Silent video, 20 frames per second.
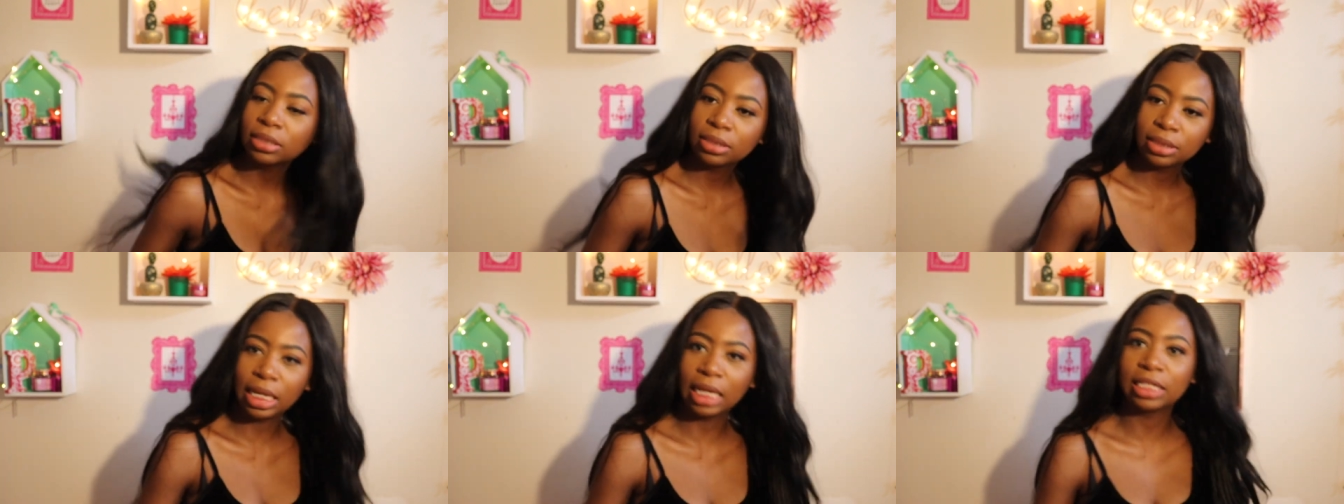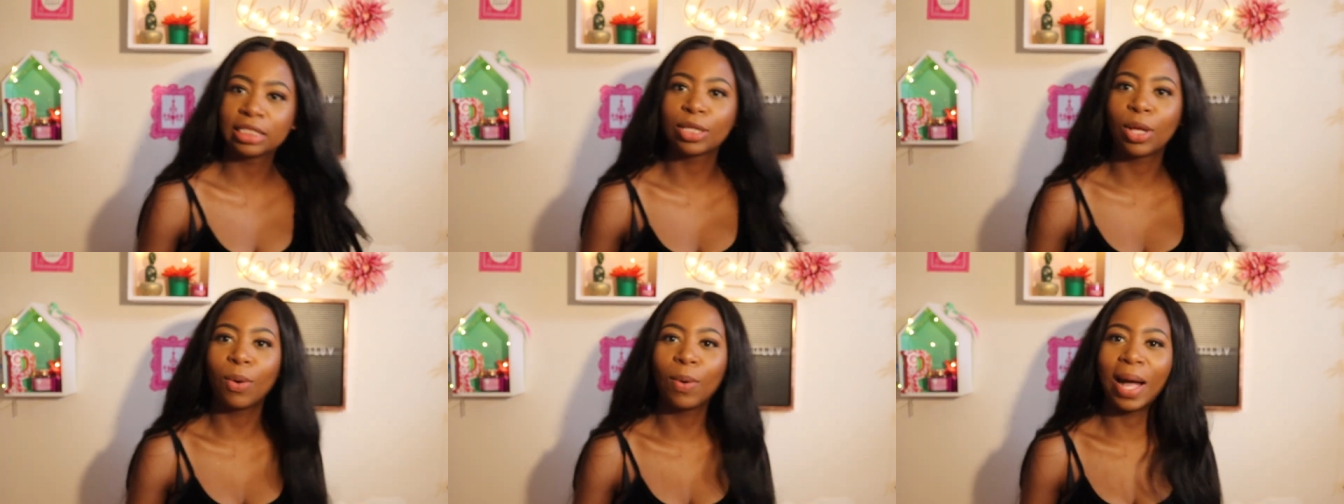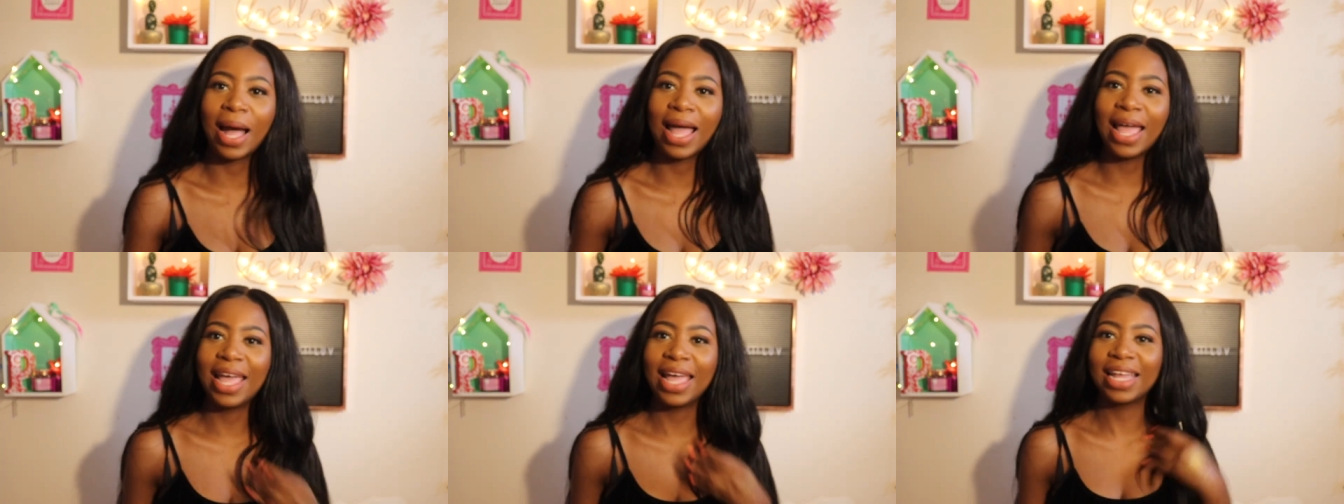let's go
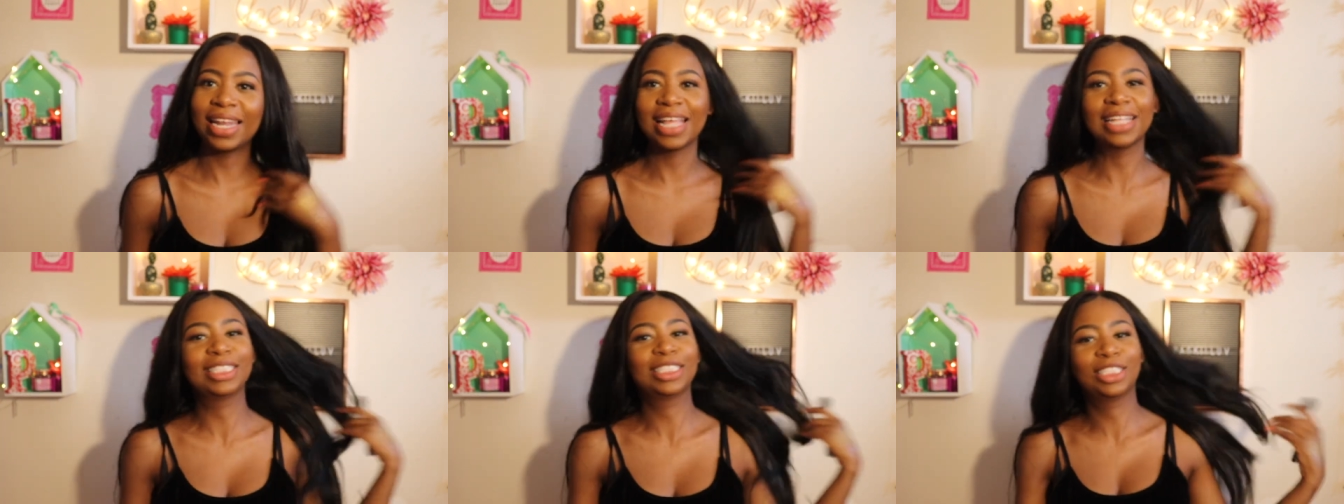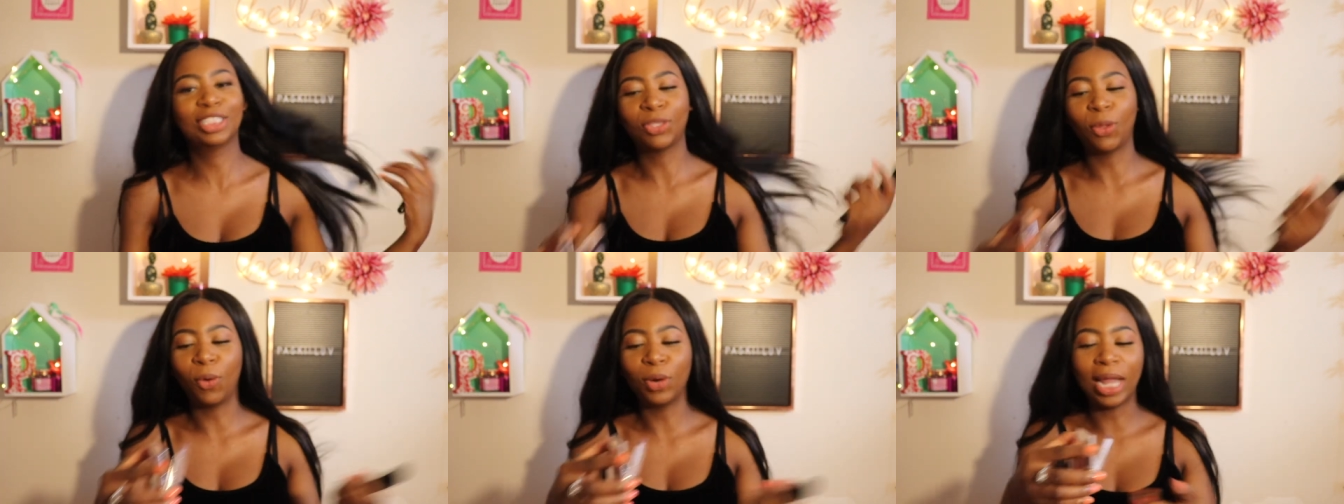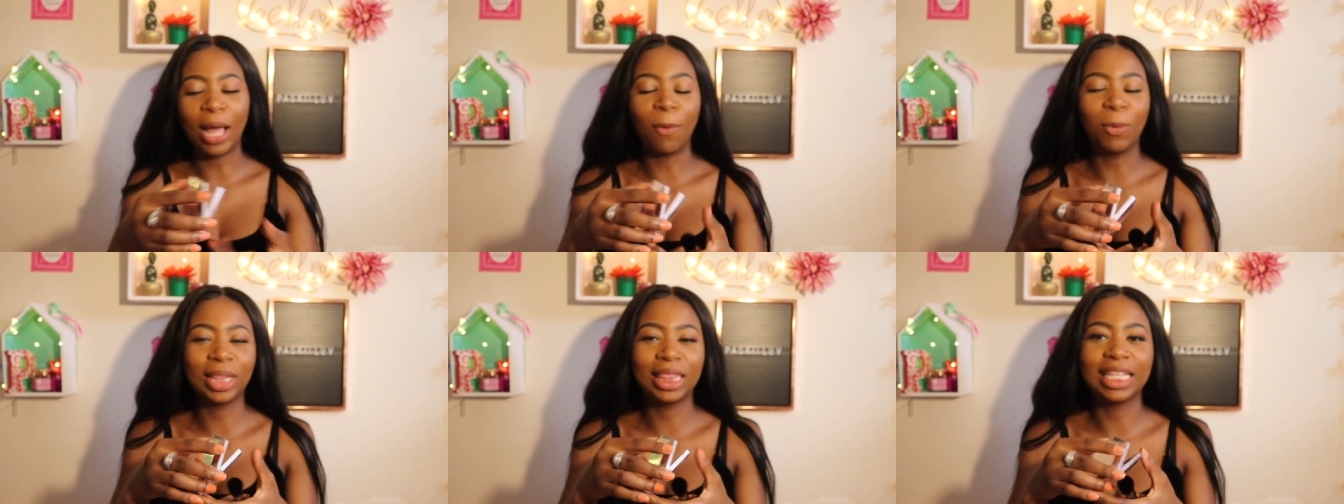ahead and start
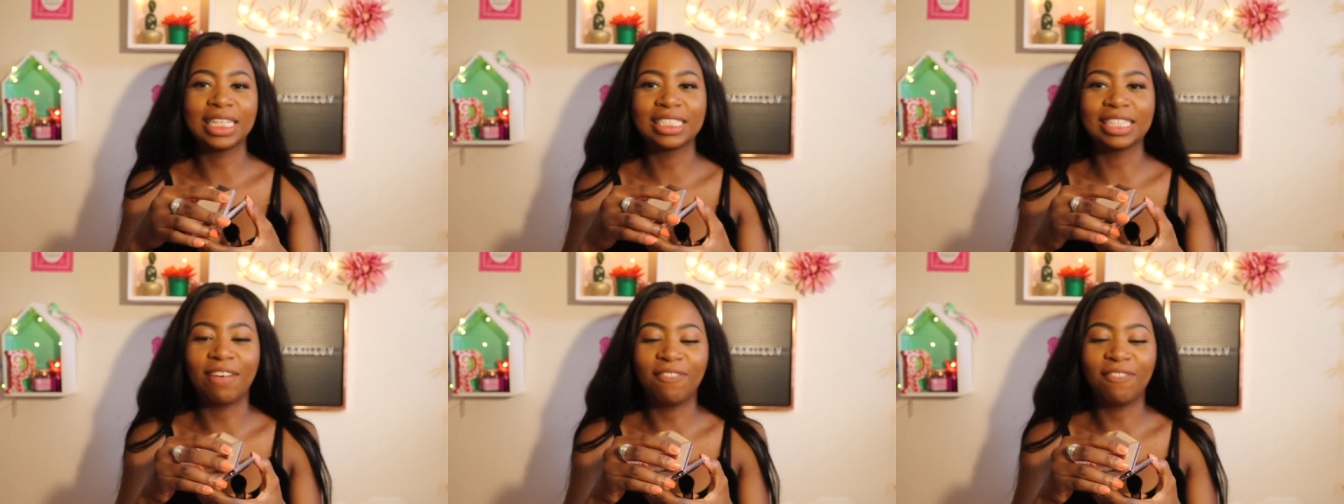with this